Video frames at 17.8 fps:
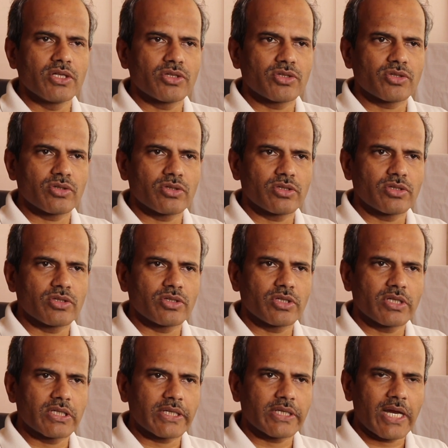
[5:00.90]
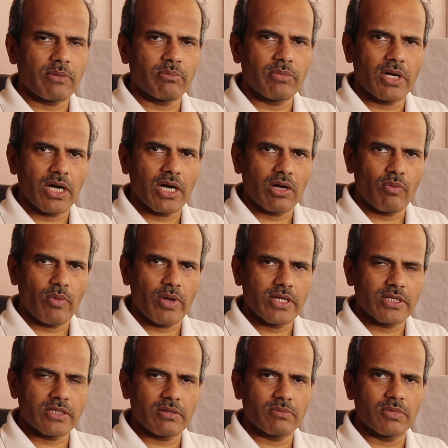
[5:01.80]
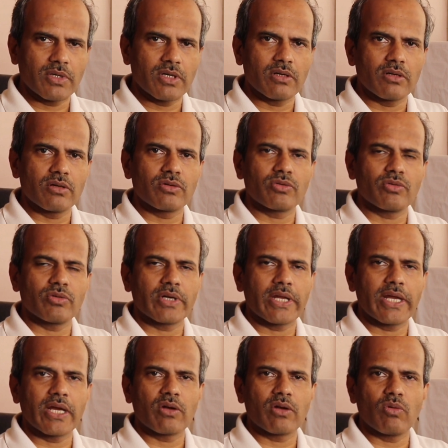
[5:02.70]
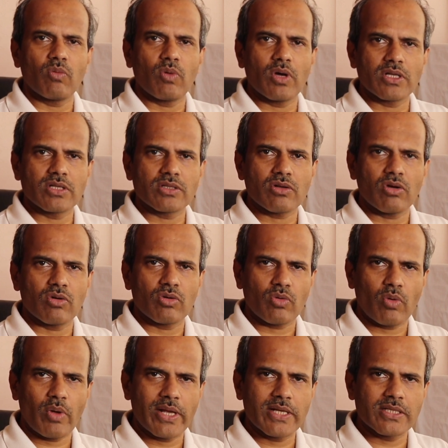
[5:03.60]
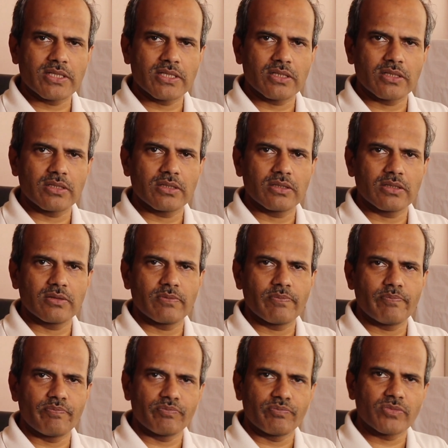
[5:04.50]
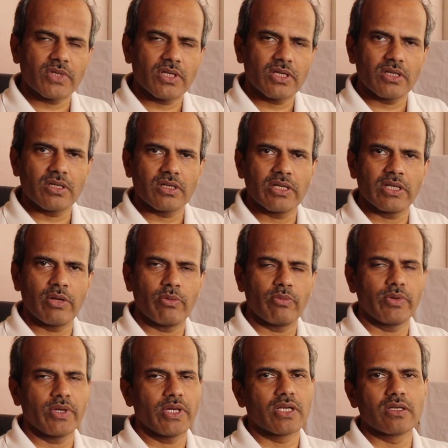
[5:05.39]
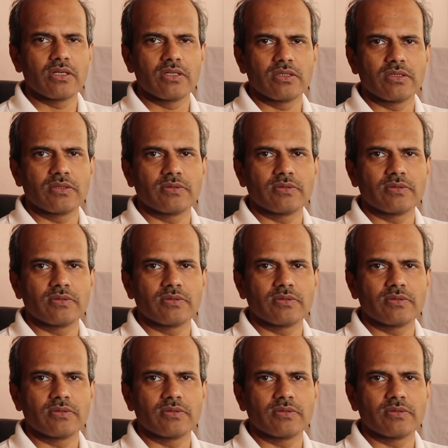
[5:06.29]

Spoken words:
It can be advisable to take once or twice in a week,